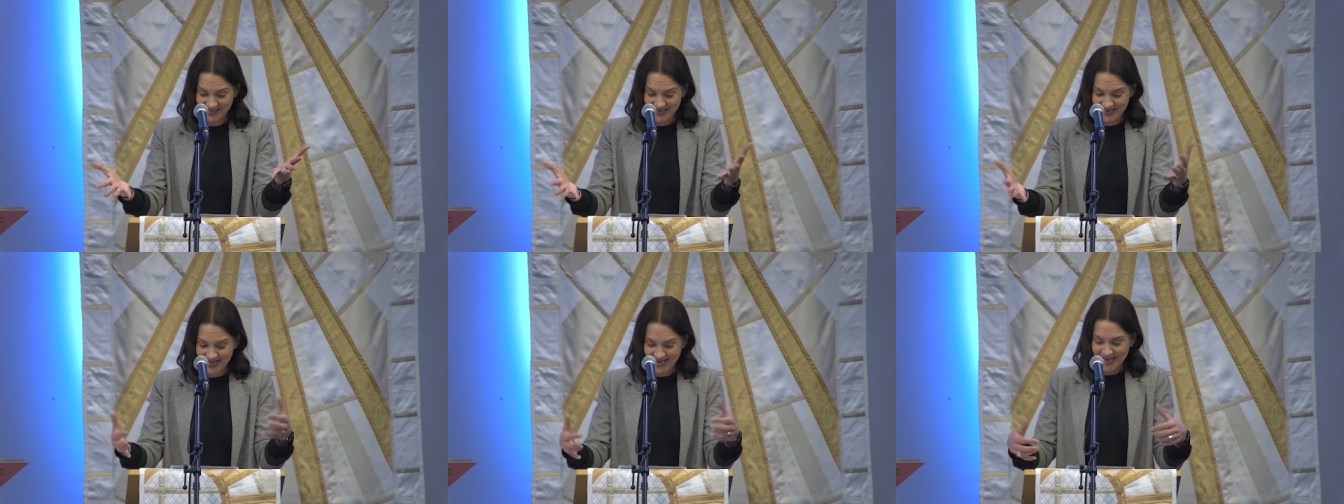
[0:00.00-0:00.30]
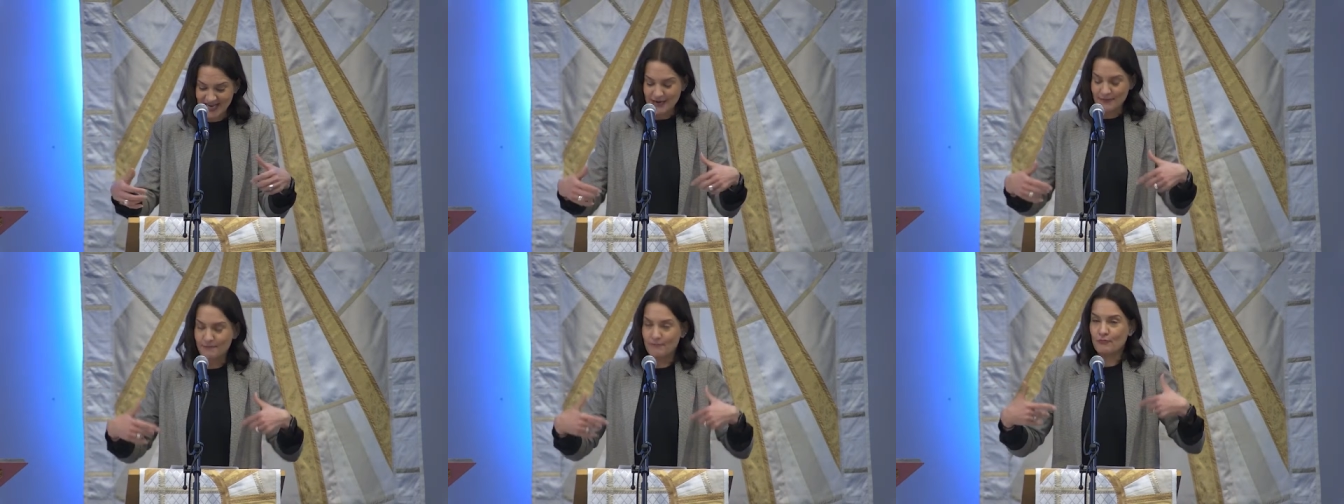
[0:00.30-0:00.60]

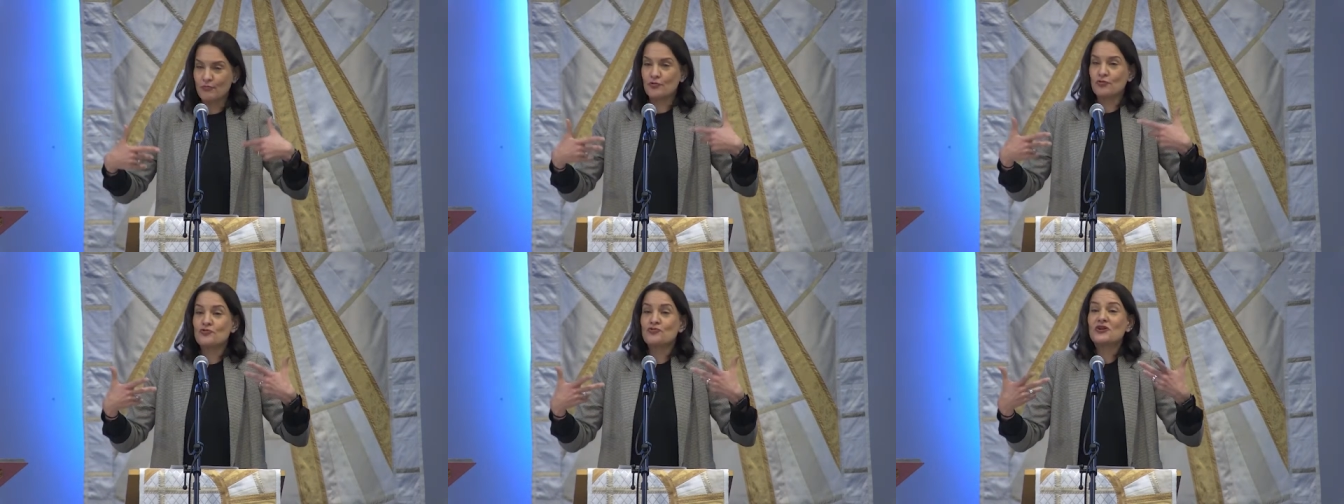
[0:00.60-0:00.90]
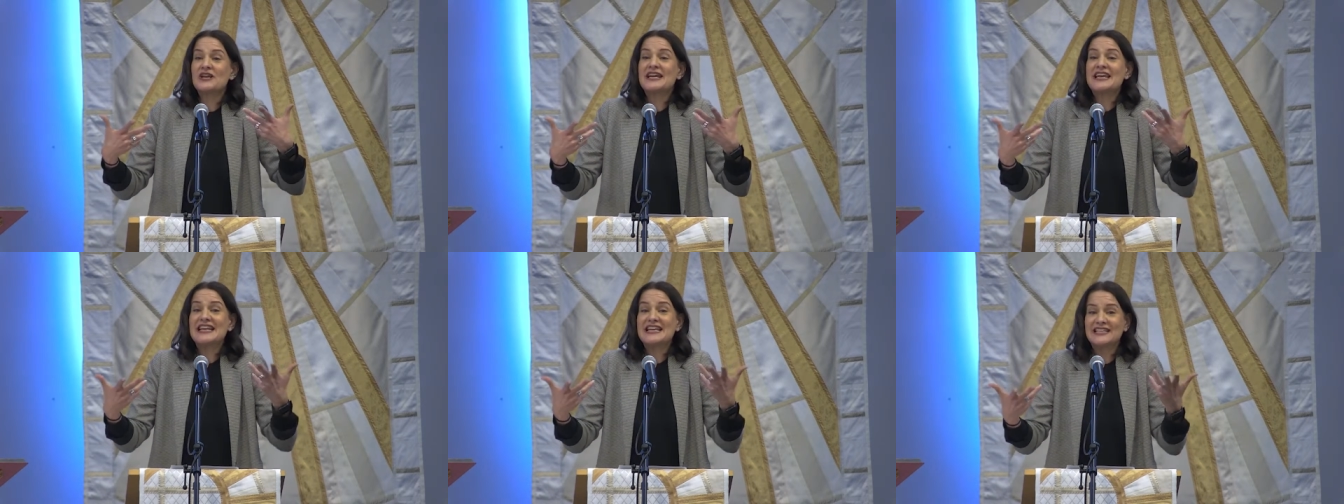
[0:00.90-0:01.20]
He
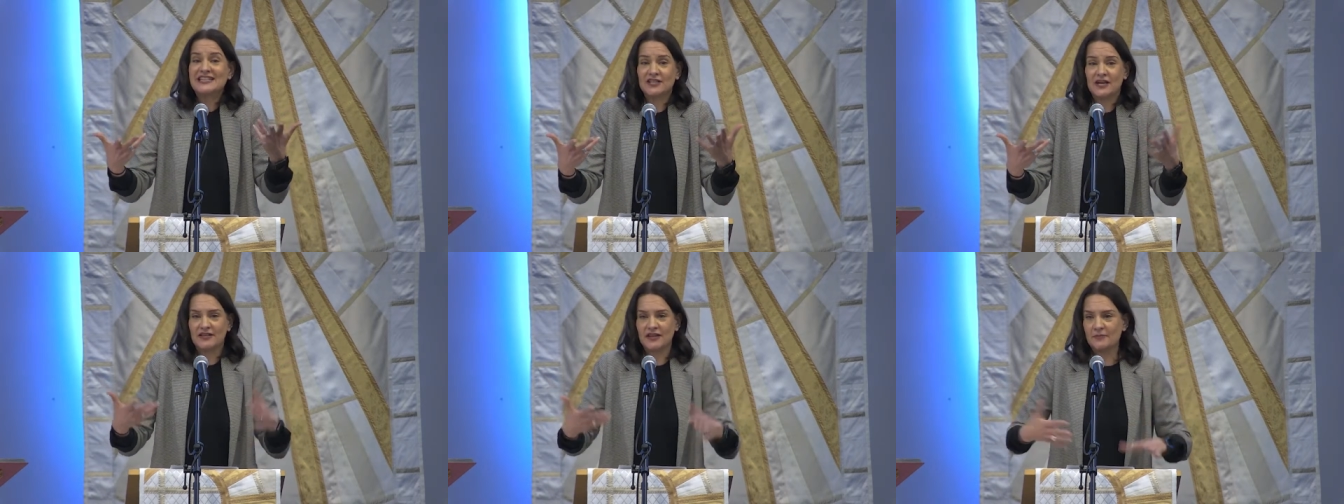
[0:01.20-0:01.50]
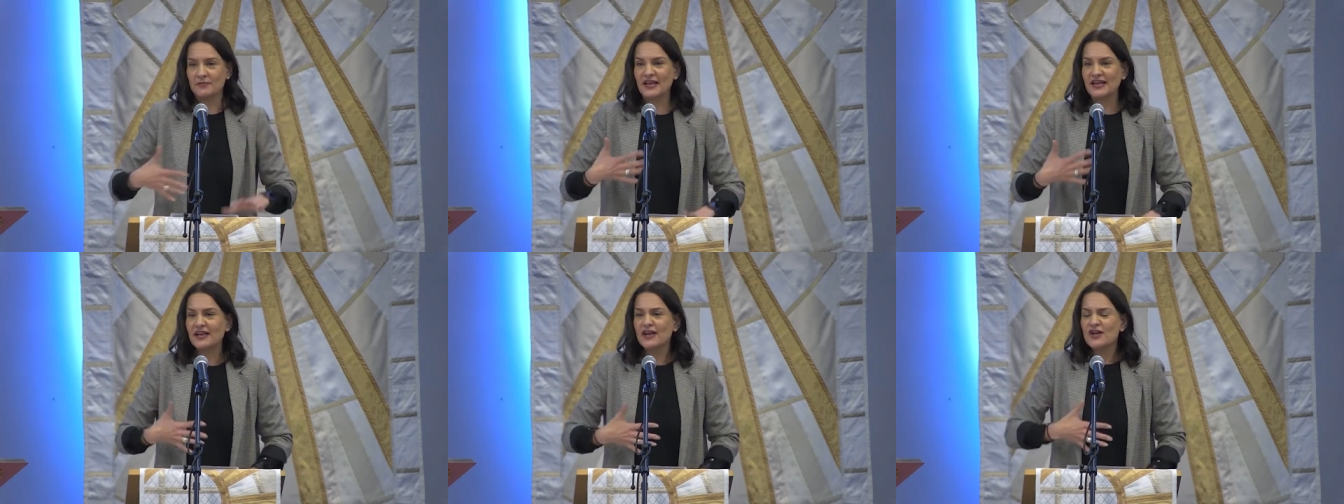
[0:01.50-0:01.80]
breathes on them.
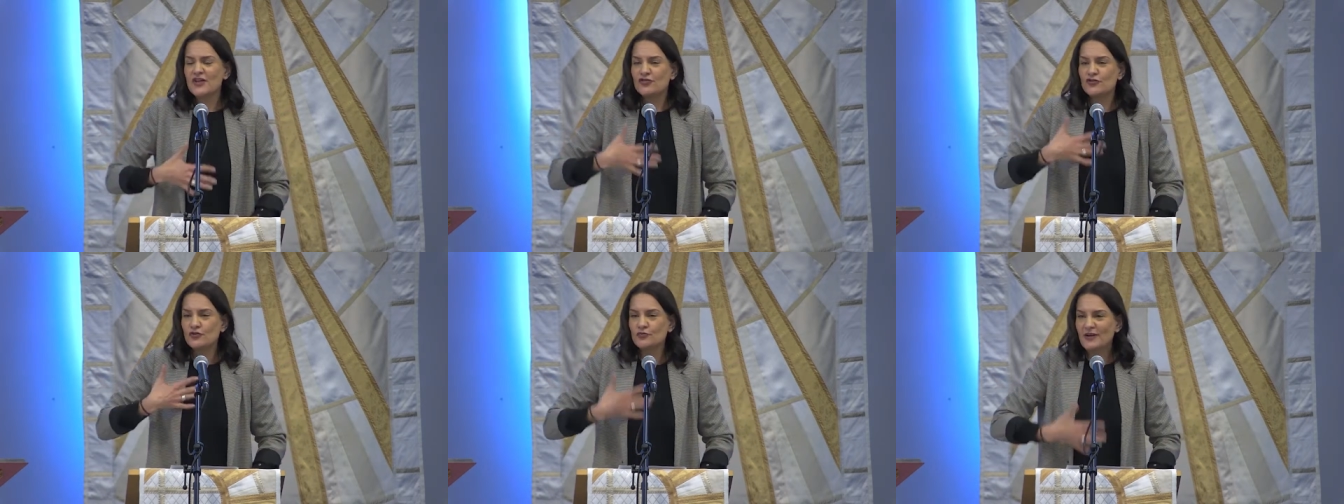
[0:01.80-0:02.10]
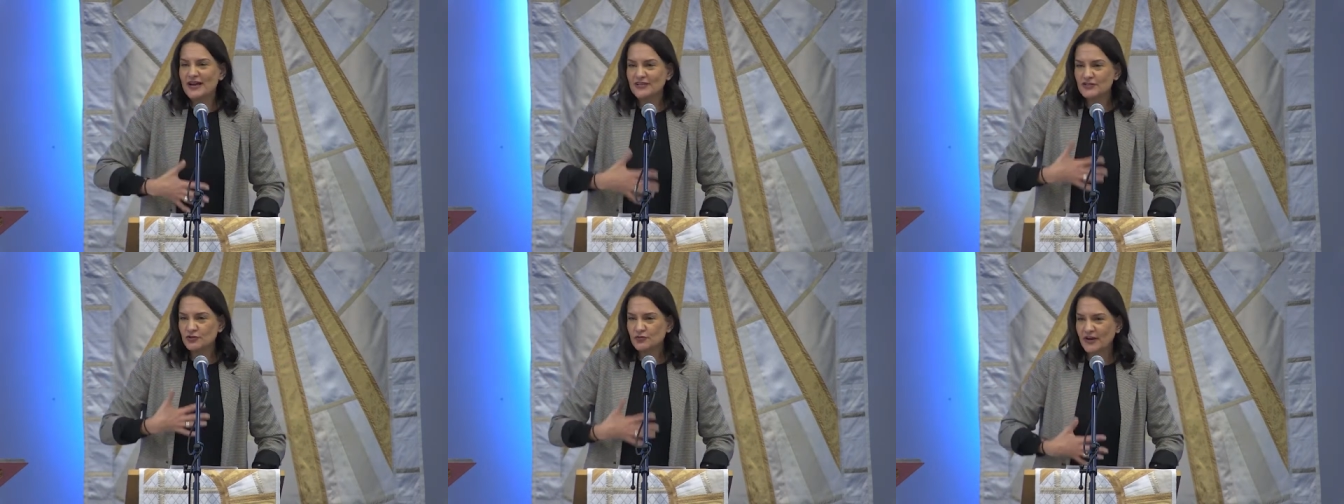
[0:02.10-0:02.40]
Like the
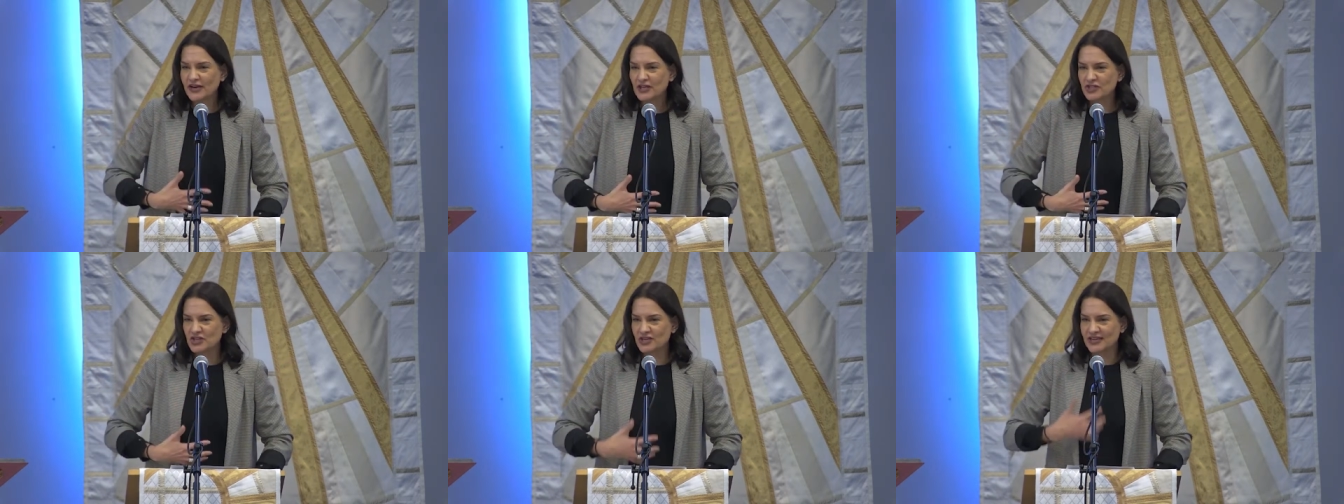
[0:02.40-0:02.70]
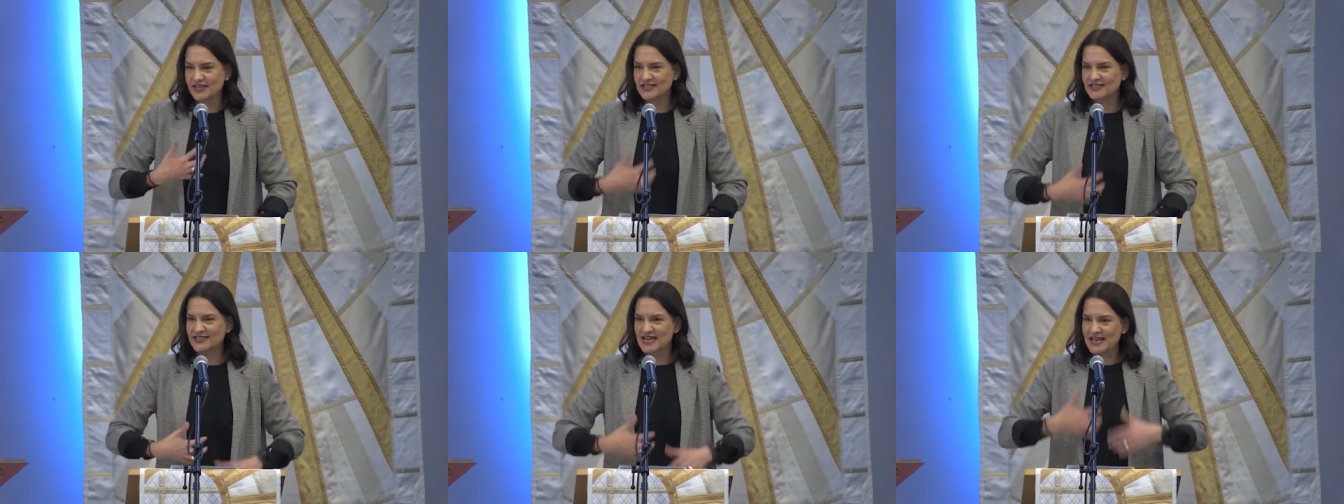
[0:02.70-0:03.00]
resurrection
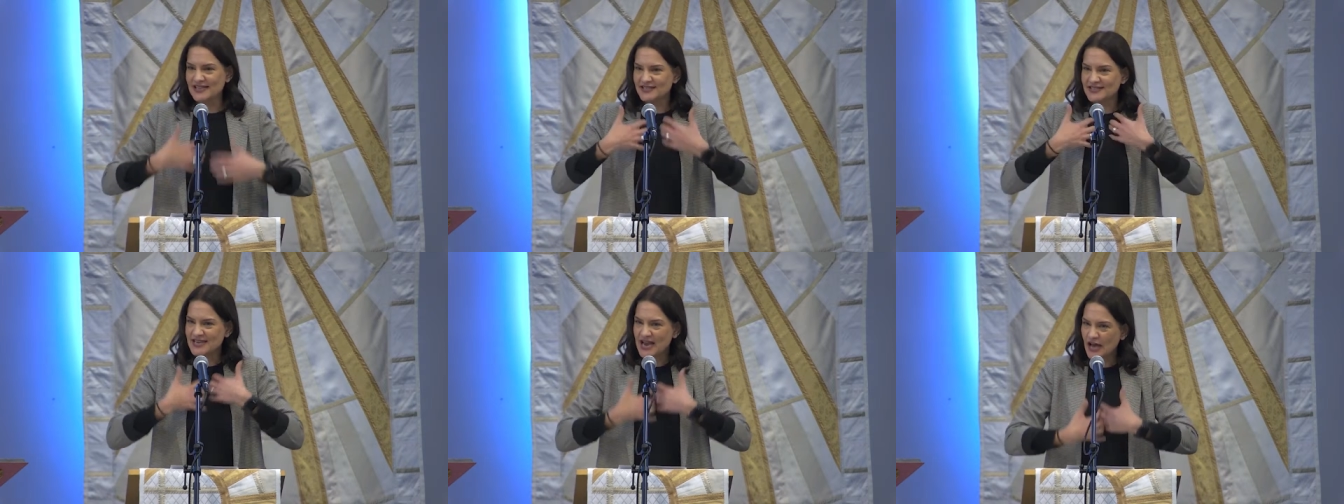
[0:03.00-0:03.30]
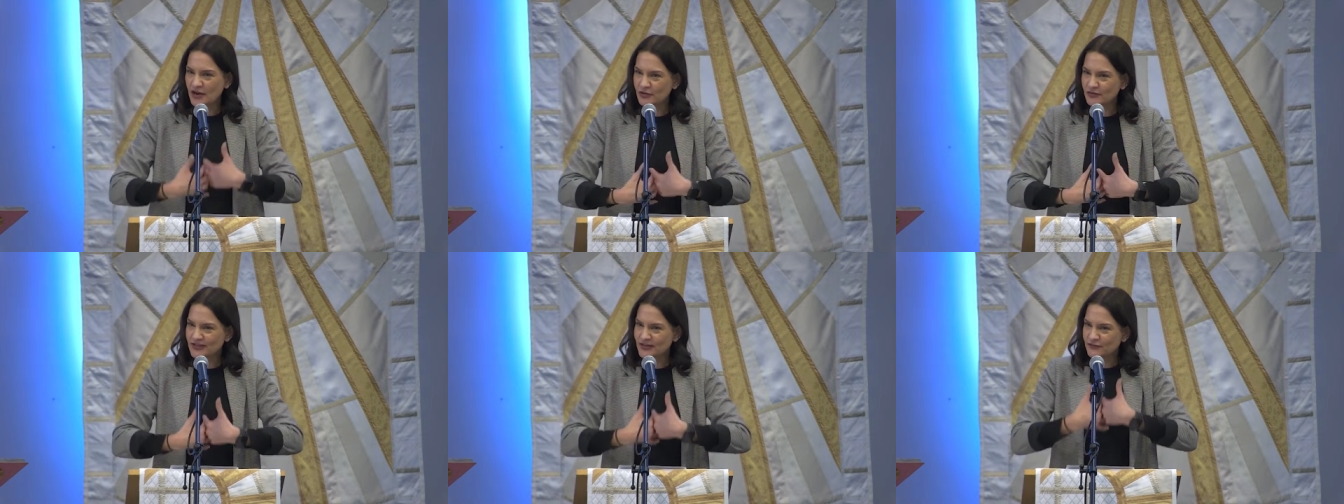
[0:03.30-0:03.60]
extends
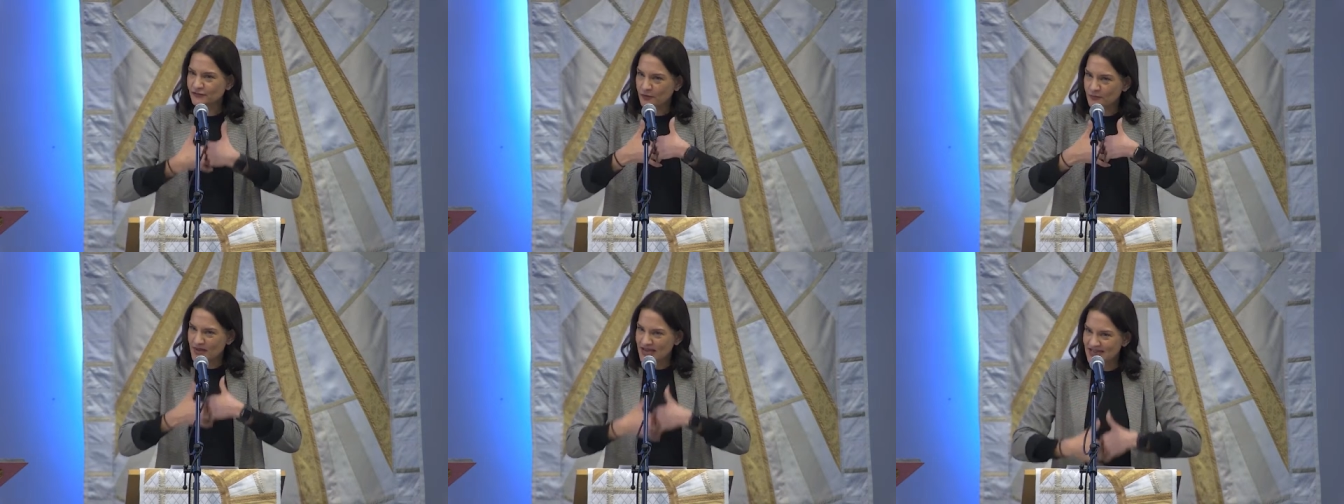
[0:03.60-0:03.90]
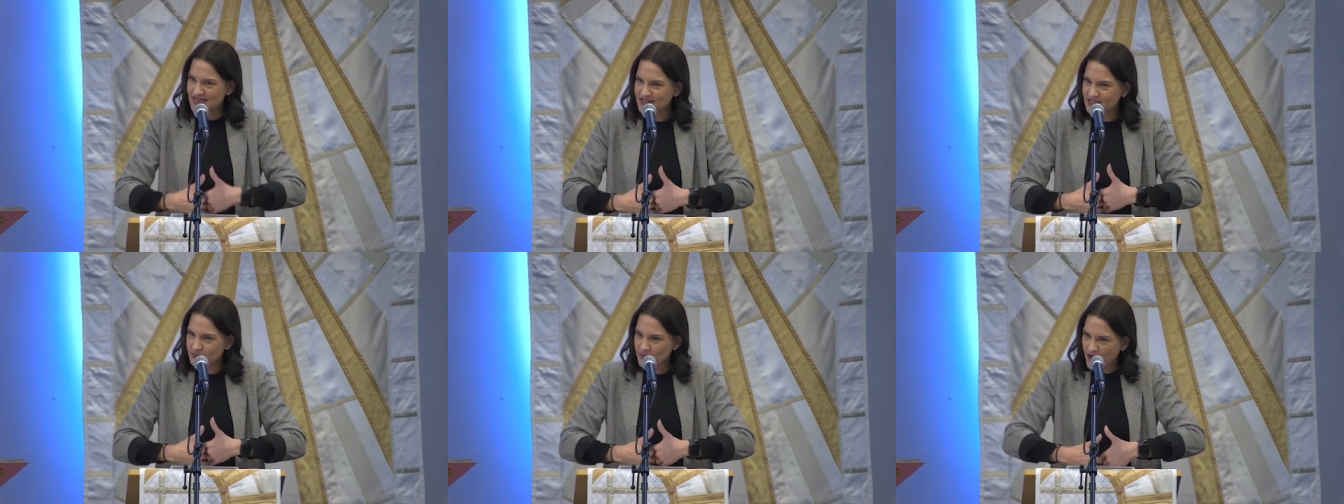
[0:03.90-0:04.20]
not only from
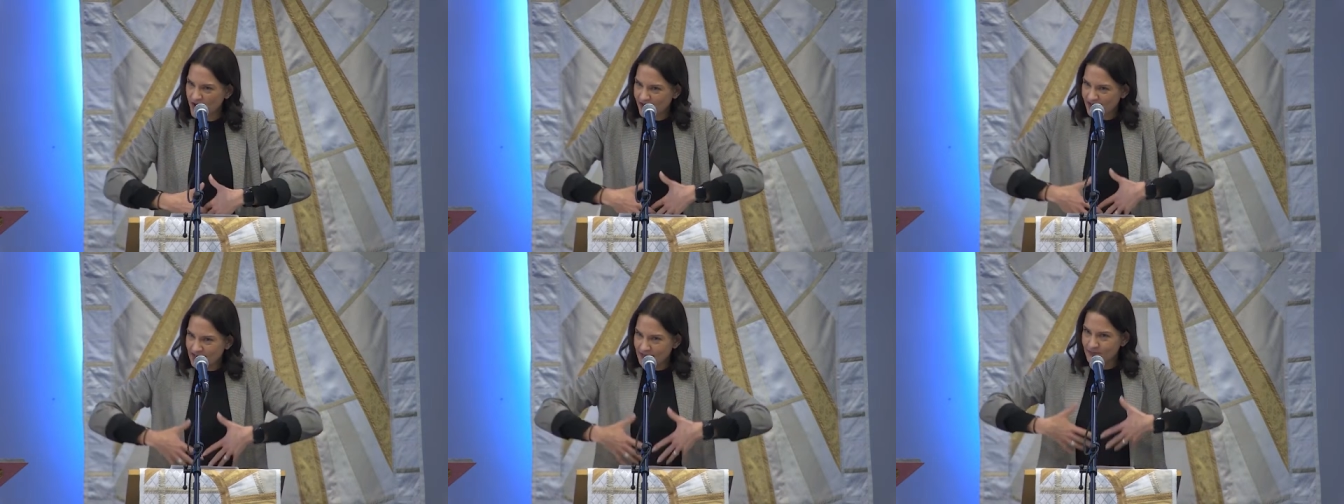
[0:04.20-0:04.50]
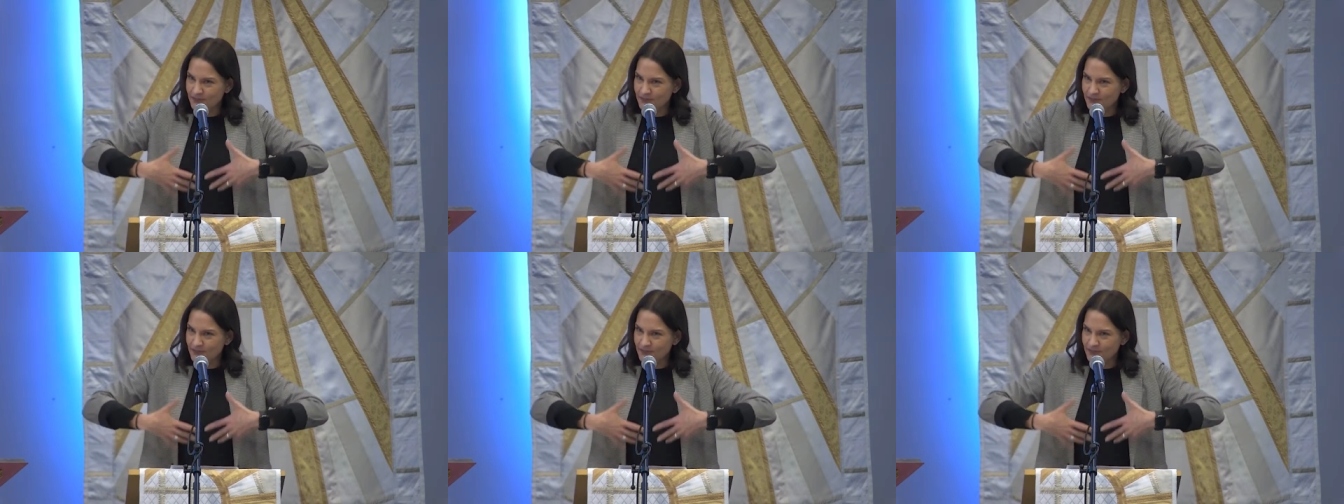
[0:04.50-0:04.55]
his body,